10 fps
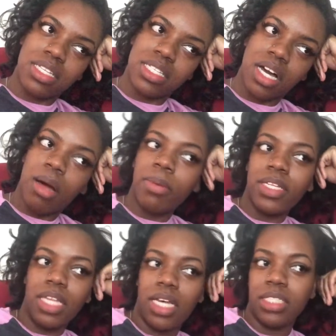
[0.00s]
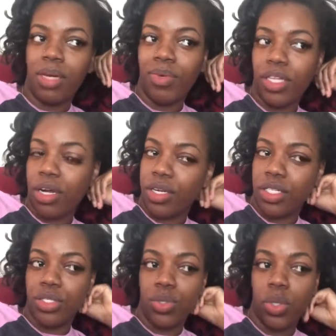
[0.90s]
It's a couple of things that we learn in
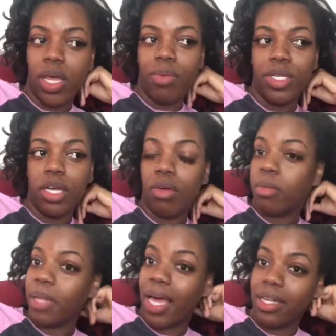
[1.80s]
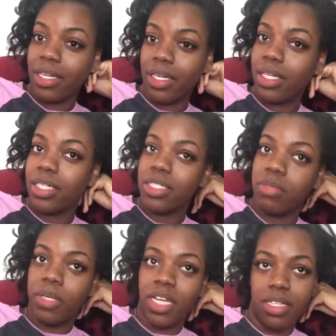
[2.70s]
school that we don't apply clinically just
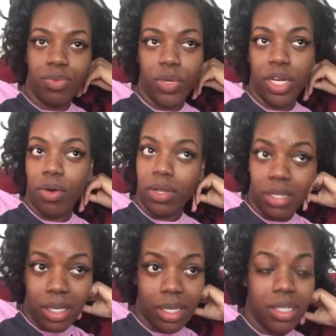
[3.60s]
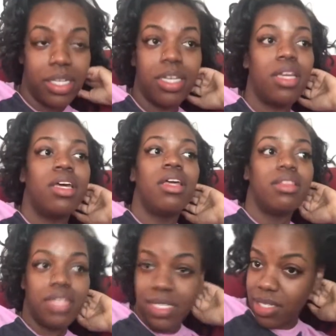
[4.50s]
because we know clinically
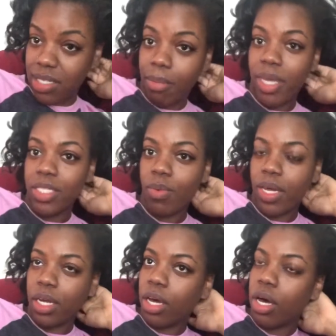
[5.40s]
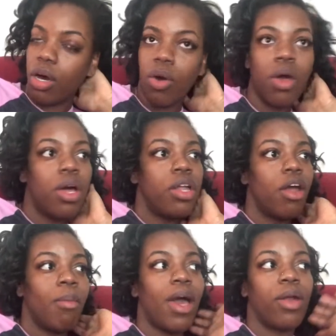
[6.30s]
this is the best way to go,
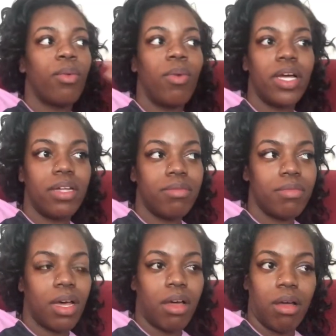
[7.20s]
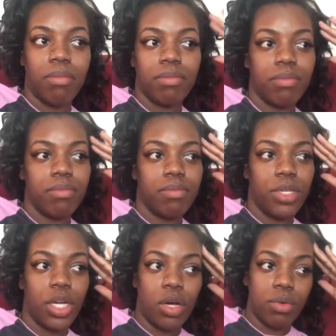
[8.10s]
no matter what,
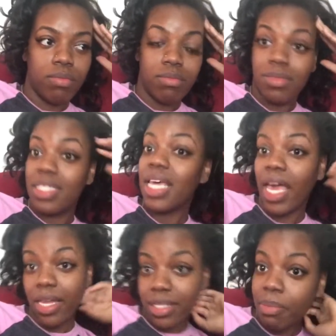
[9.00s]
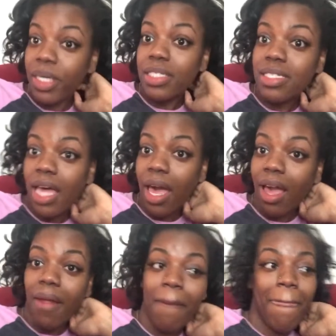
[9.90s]
you know, textbooks
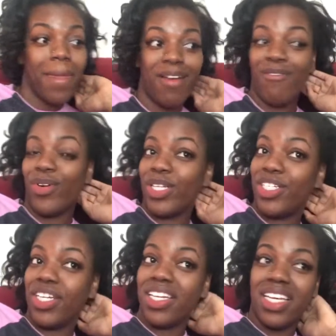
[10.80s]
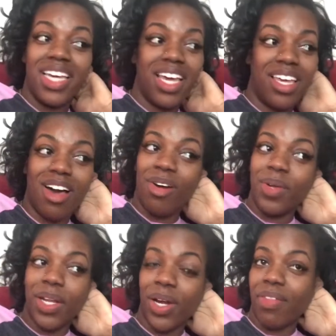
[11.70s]
say. Unfortunately, and y'all
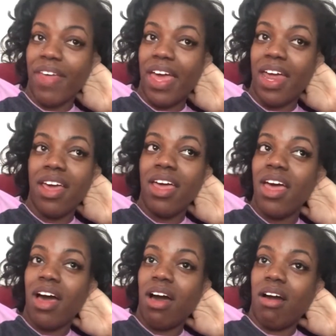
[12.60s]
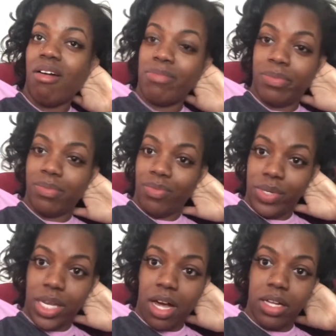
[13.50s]
will learn that
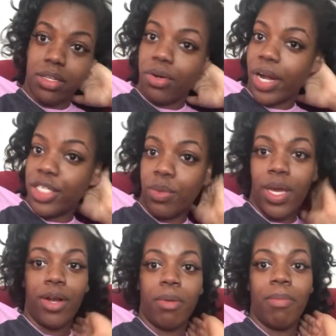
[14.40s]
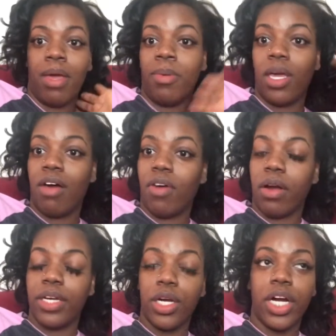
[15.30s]
when y'all graduate, or maybe y'all have
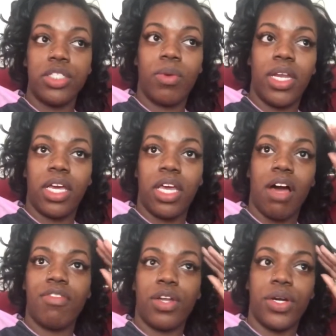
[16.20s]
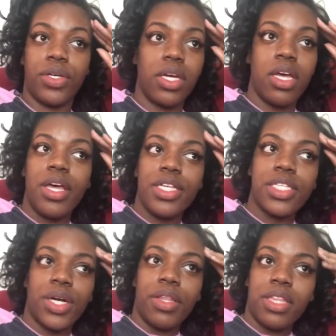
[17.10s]
already graduated and y'all have learned
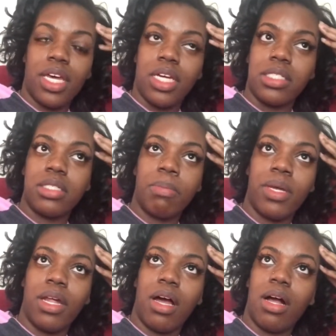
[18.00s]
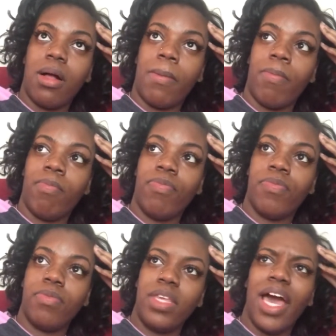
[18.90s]
certain things. But
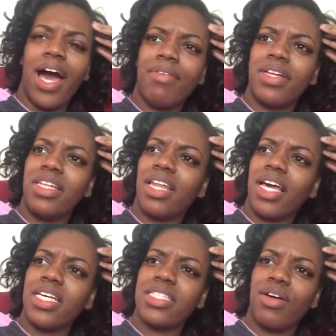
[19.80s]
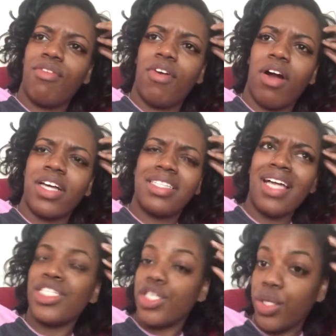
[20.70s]
yeah, I really like it so far. It's
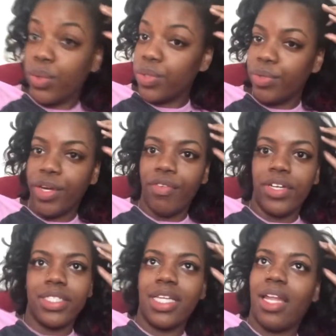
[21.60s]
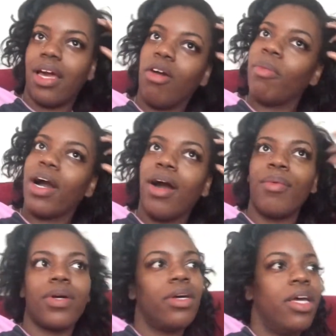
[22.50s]
not too different. It's not like, oh my God,
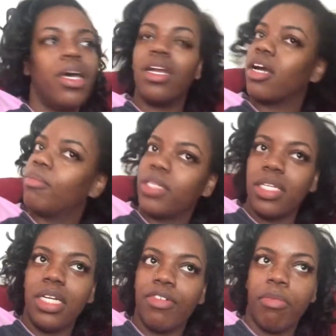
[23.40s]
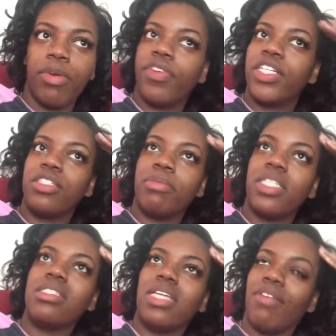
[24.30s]
we're in a completely different profession,
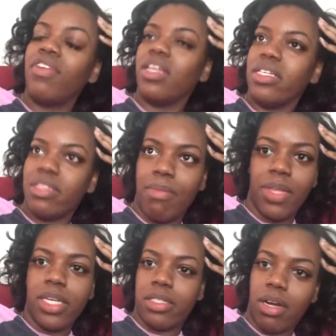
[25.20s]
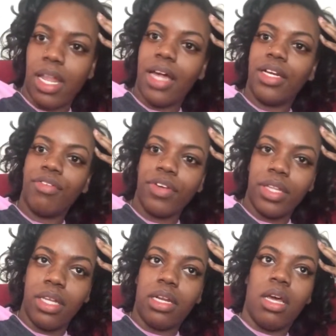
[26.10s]
but definitely some things are a lot different
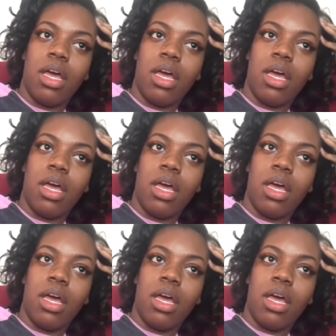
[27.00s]
than